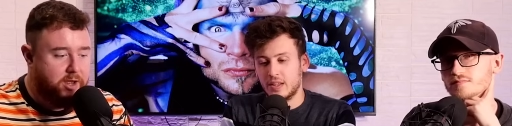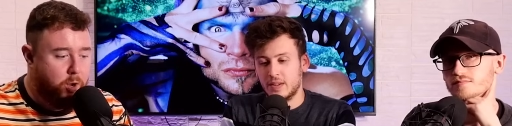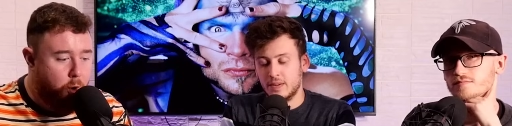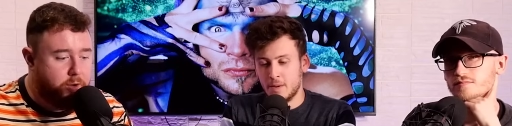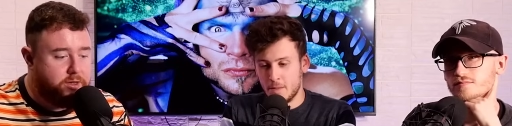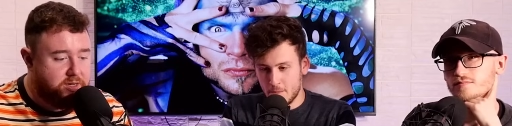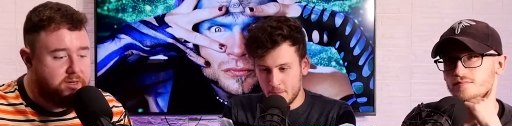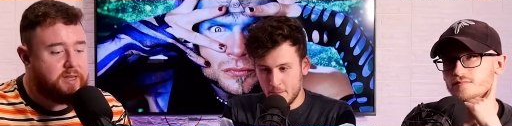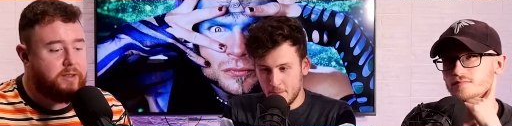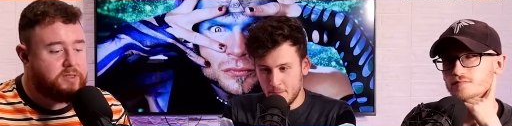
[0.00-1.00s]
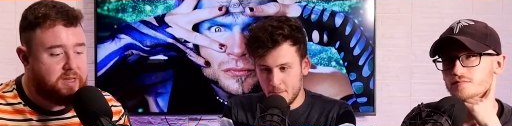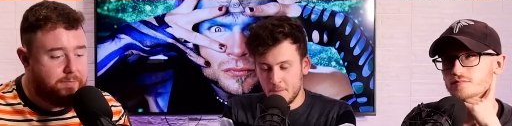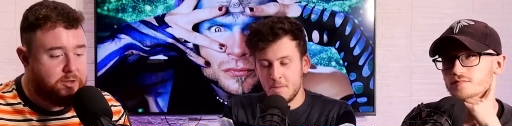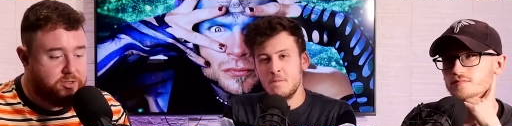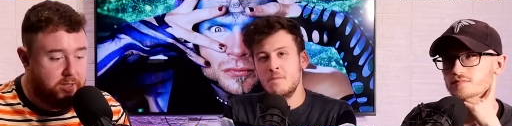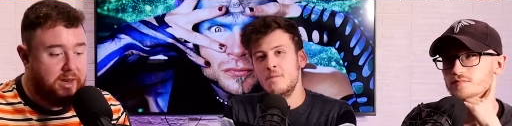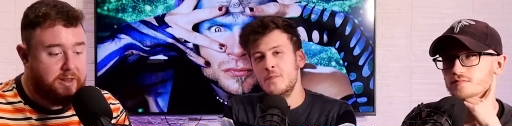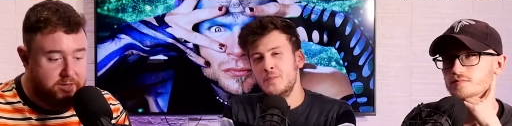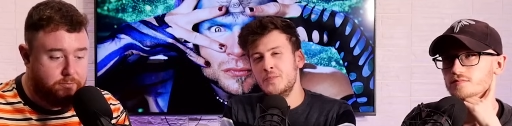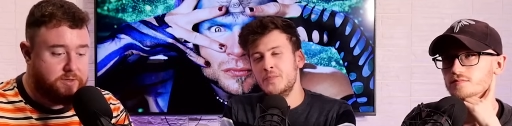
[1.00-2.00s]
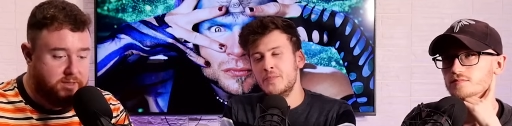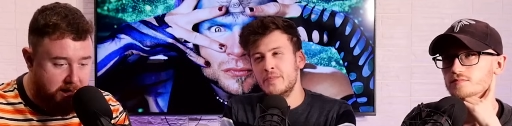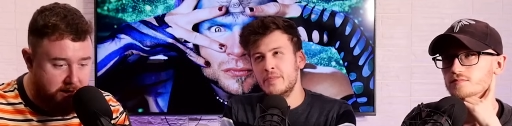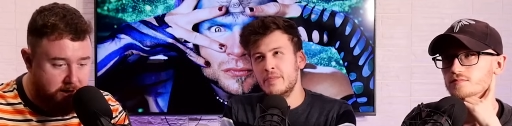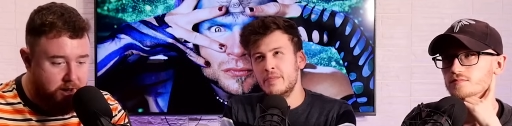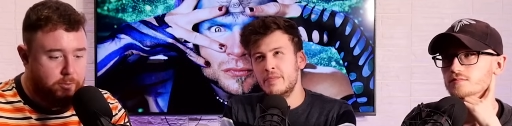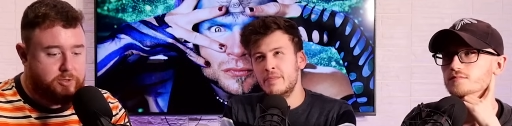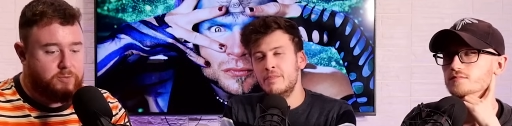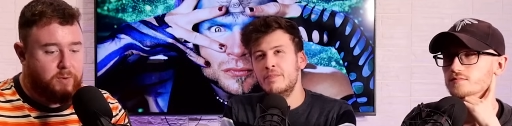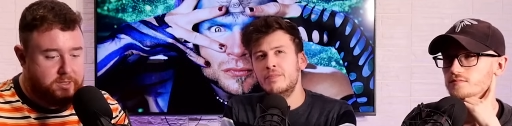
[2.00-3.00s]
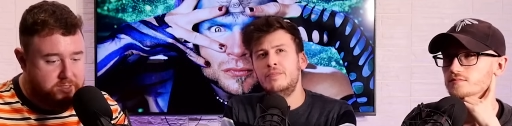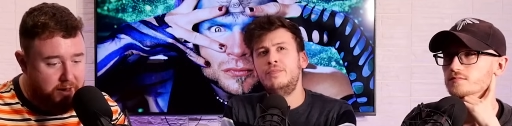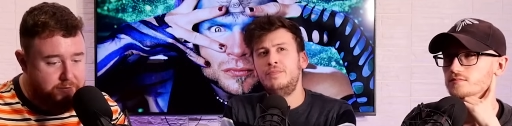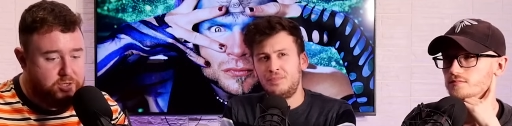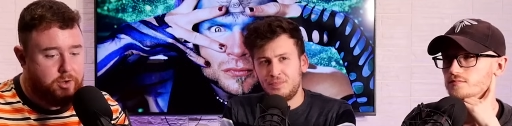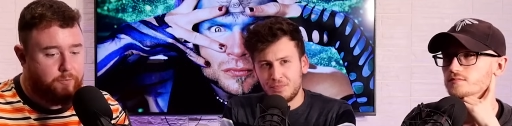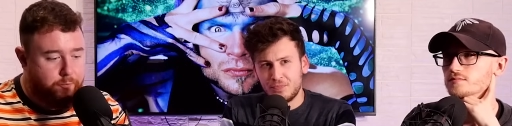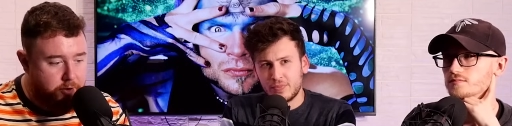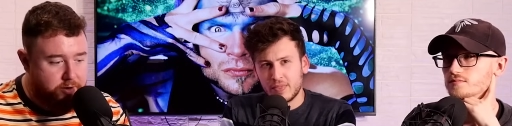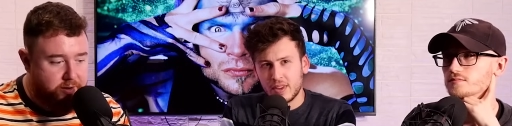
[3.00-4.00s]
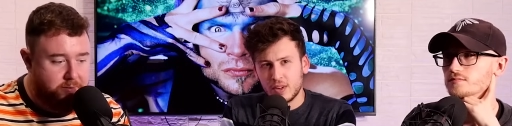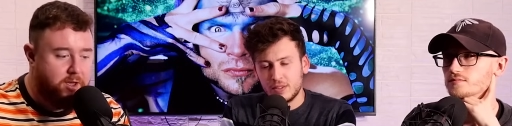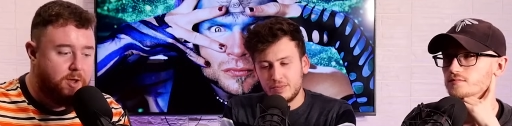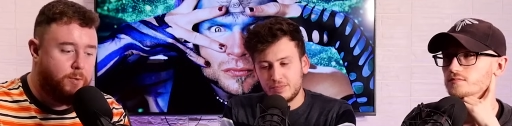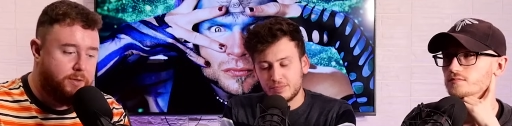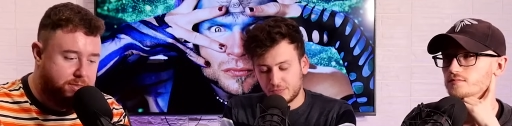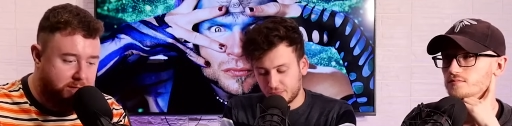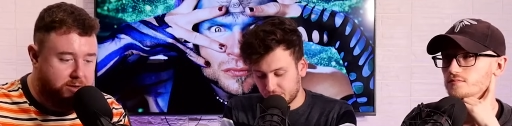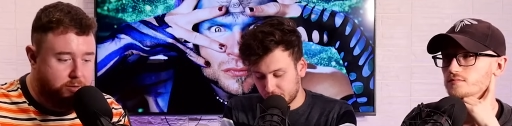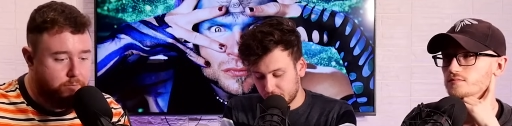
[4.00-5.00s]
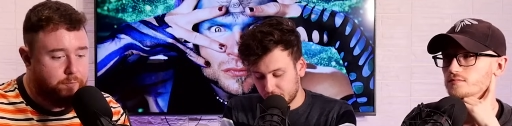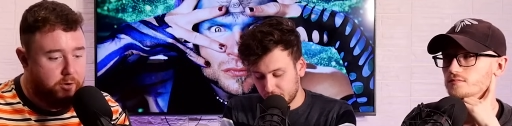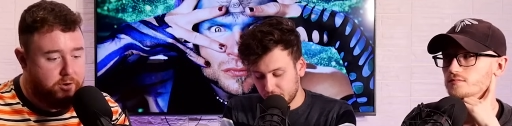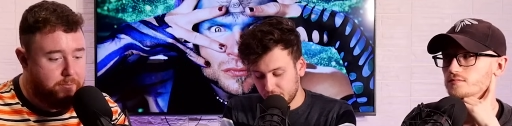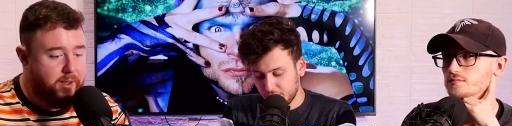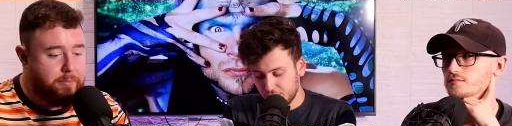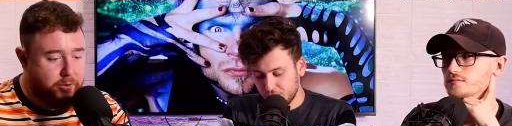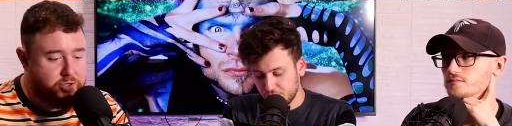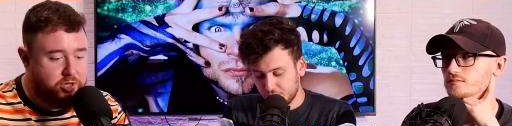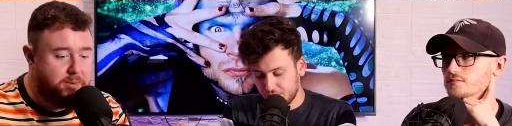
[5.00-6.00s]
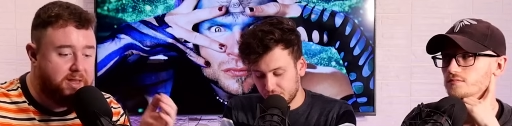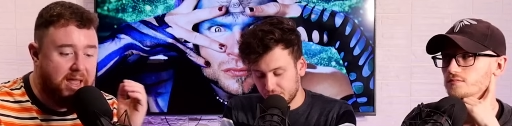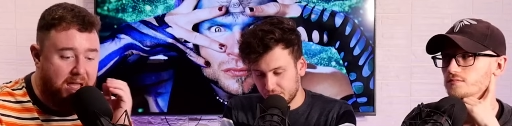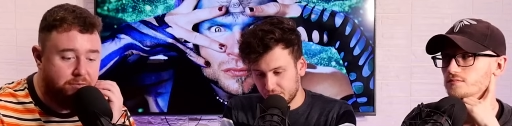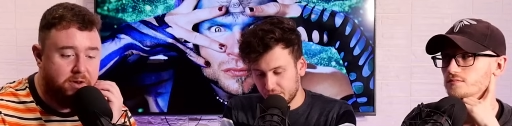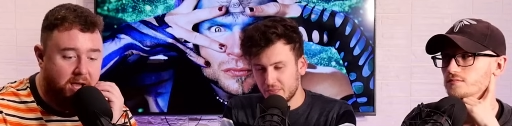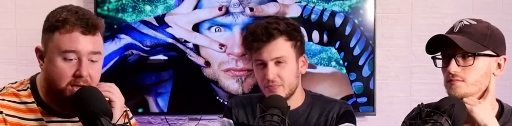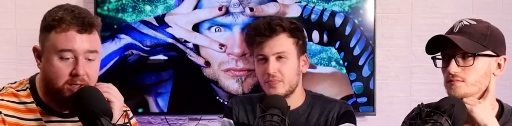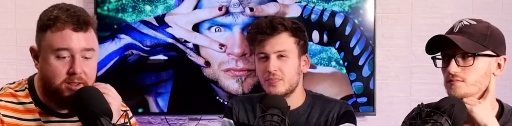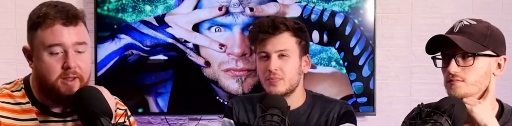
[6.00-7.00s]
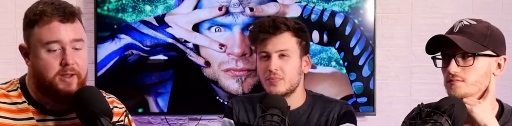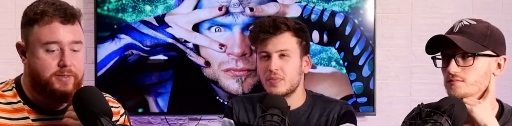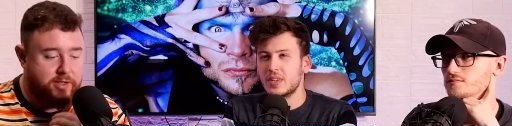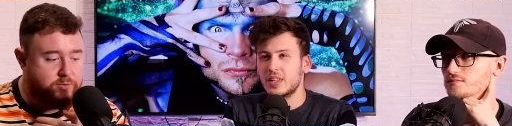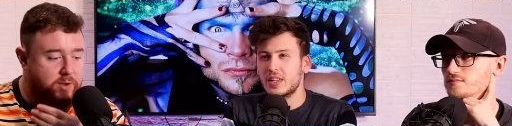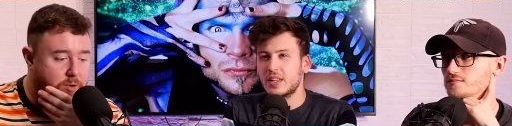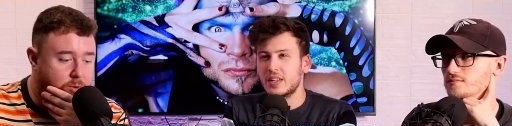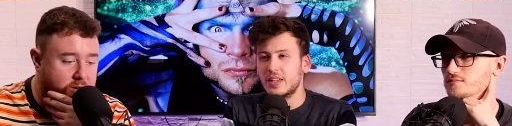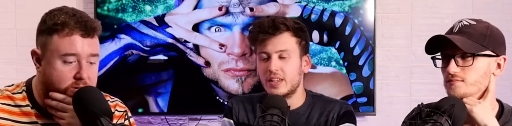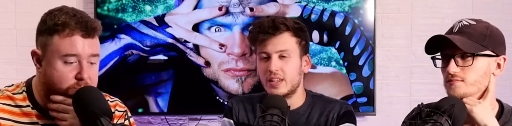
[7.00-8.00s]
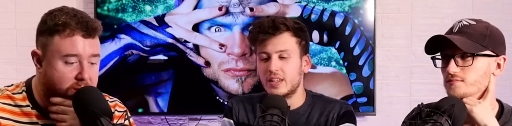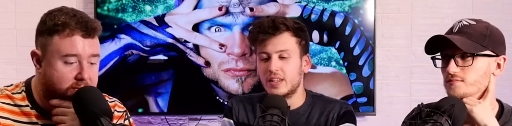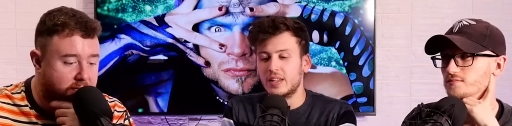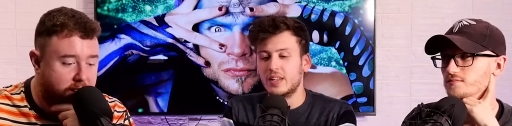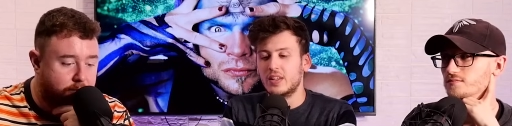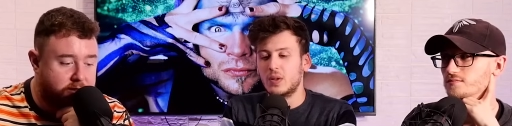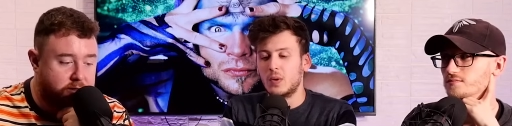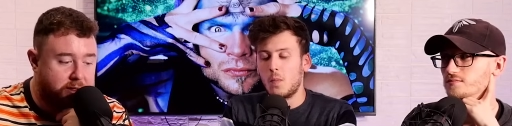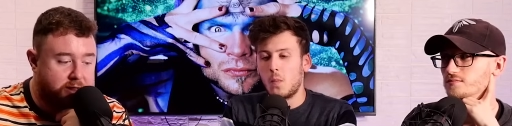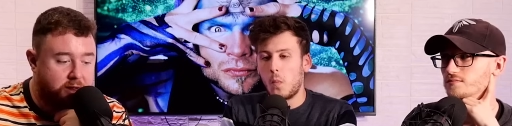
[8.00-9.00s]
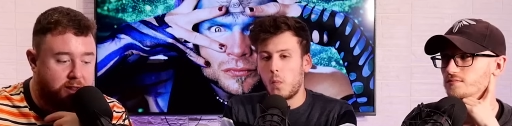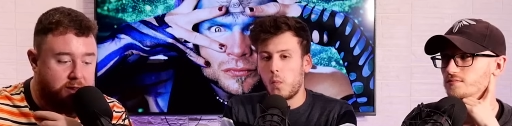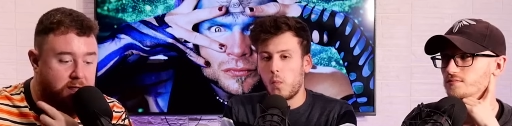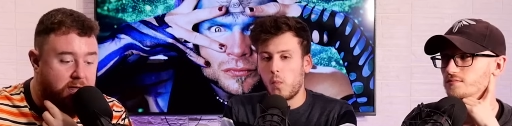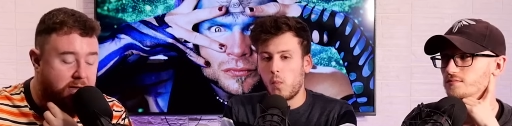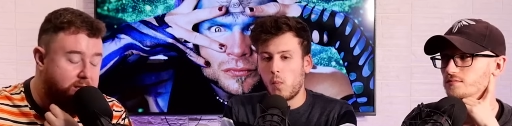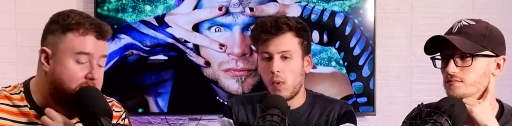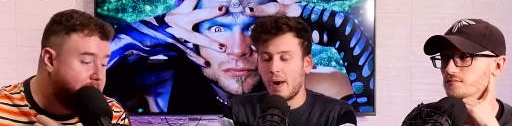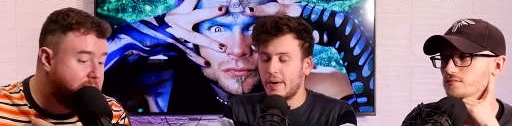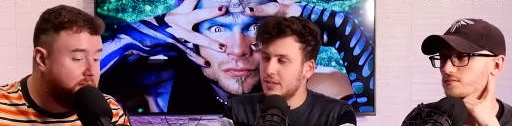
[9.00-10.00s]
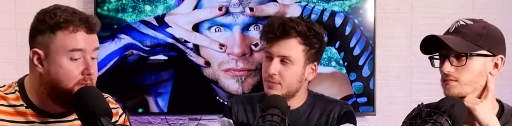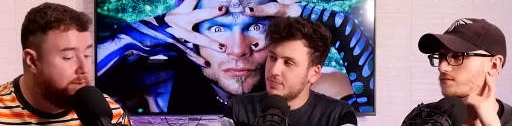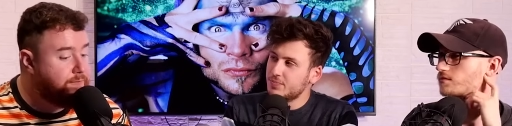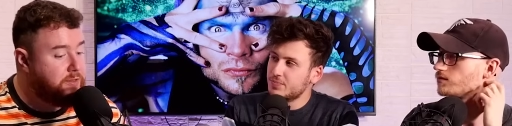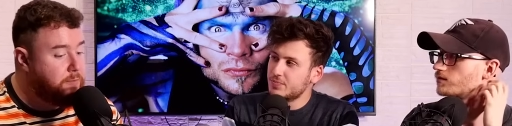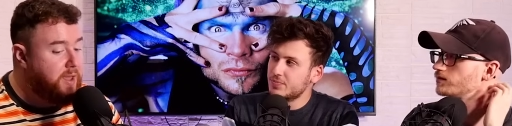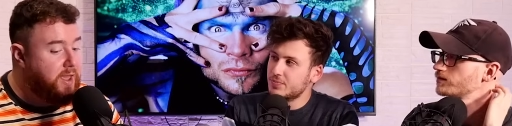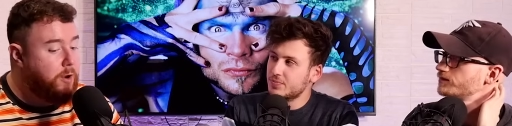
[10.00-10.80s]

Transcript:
Speaker 1: and Hogan didn't tell Savage that Linda was there, which is why Savage confronted him with that. He confronted him by punching him in the effing eye, and that's why Hogan had his black eye at WrestleMania nine. And I like it, after the way